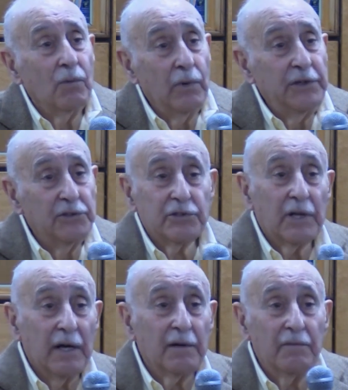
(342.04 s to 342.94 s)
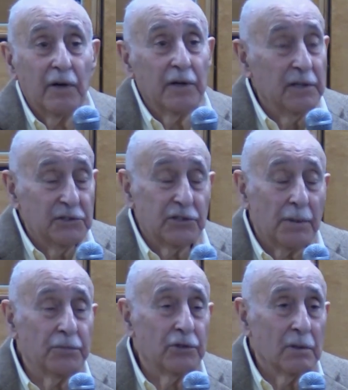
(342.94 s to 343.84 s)
We just had a very
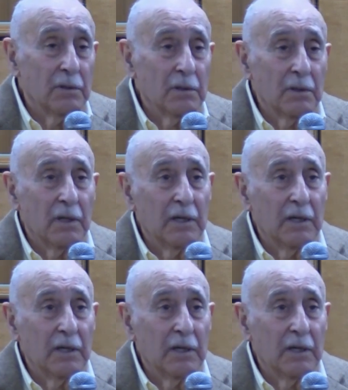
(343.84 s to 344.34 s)
exceptional